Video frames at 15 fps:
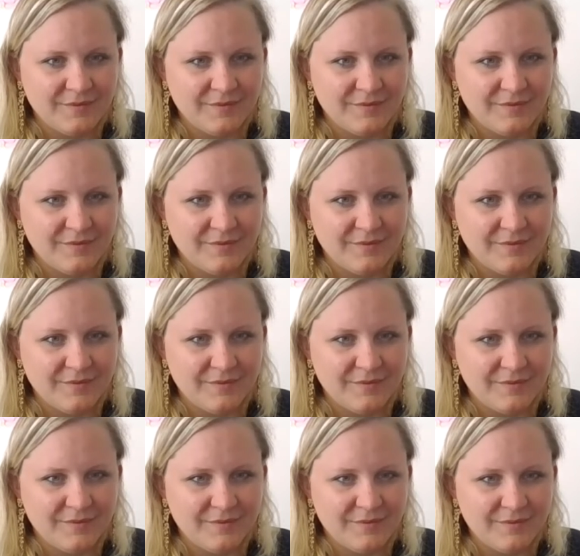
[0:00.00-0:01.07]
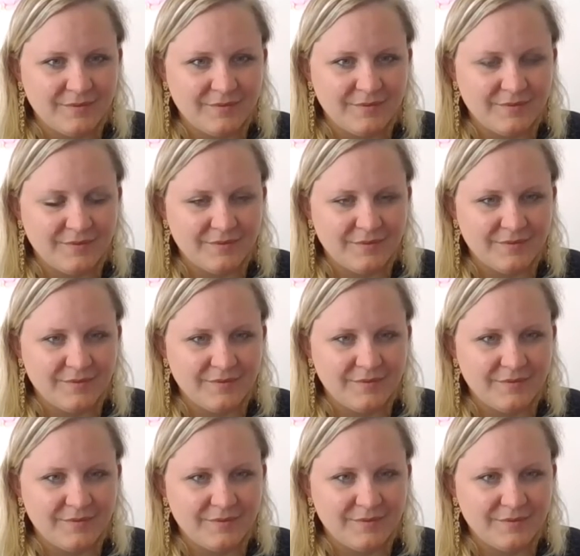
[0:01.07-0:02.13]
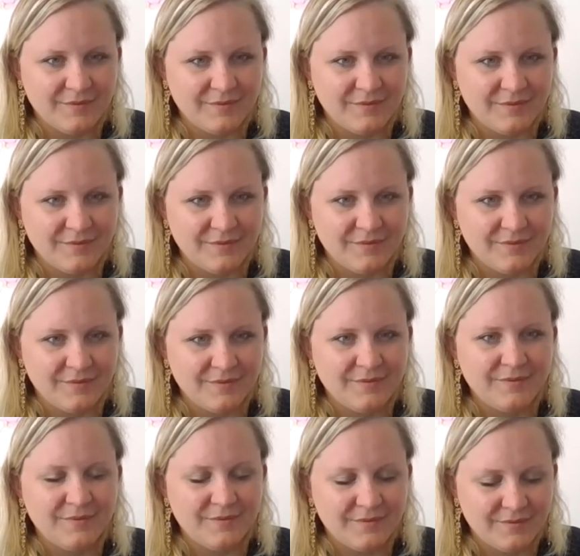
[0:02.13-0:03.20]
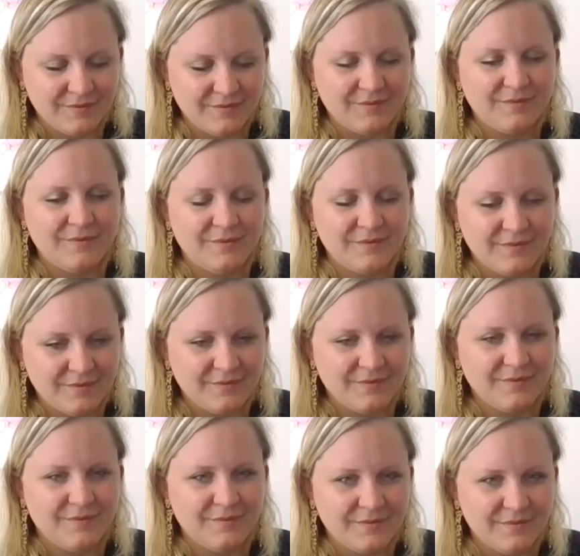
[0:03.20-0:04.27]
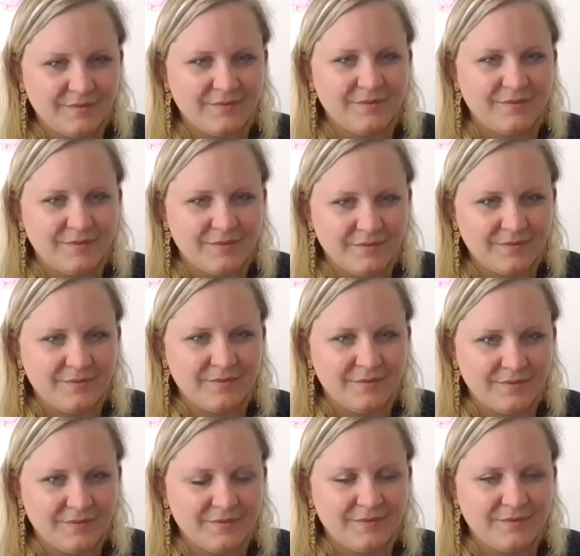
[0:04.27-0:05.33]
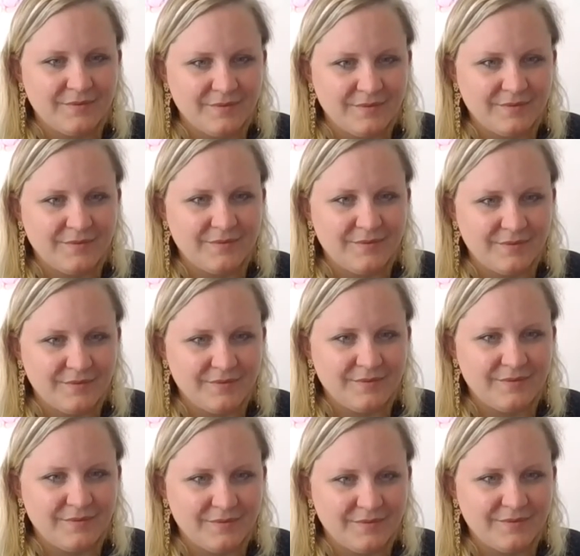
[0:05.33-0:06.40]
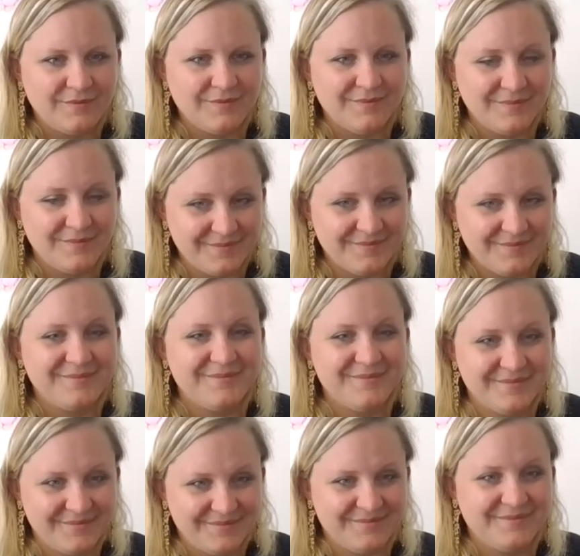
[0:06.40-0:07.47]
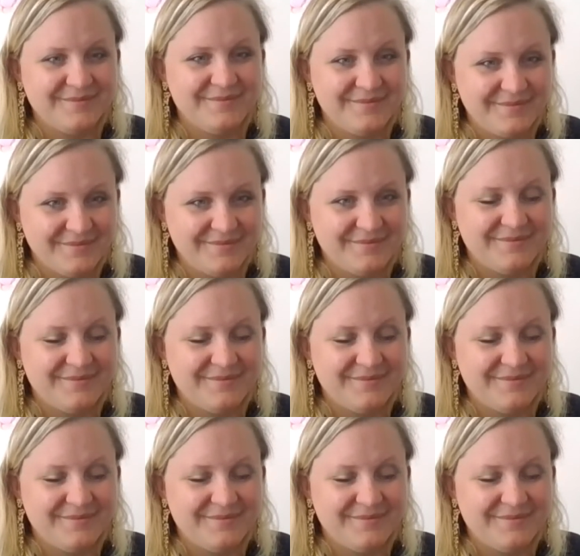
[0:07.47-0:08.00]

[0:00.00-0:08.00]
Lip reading: The person shown says nothing.